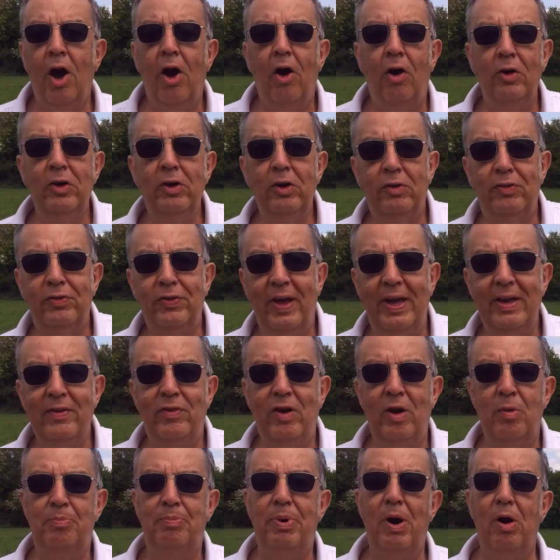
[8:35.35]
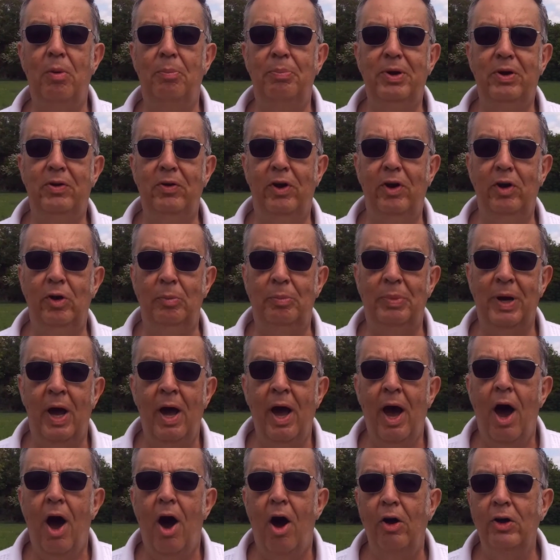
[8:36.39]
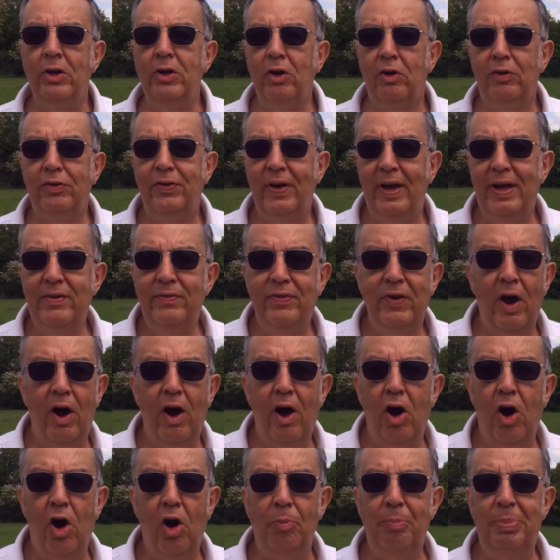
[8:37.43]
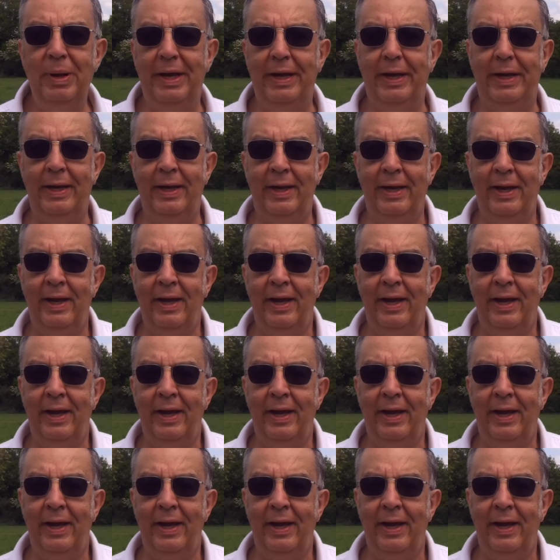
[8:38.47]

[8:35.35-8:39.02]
on your favourite pop group, on your favourite hobby,